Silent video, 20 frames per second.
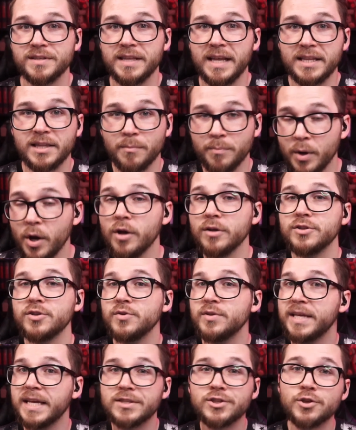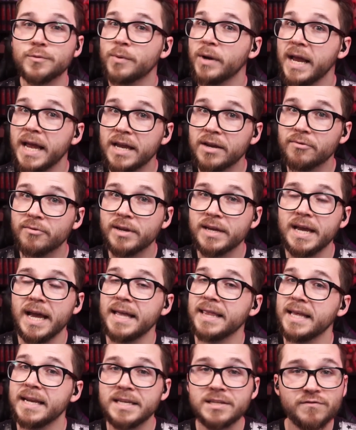like the bald dude that gets super angry
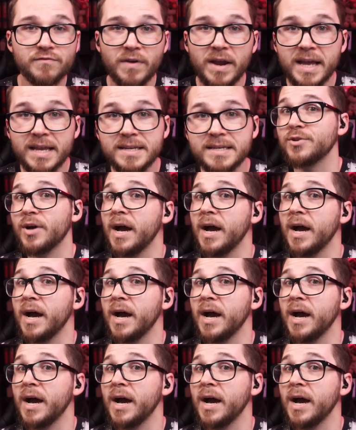and then his friend.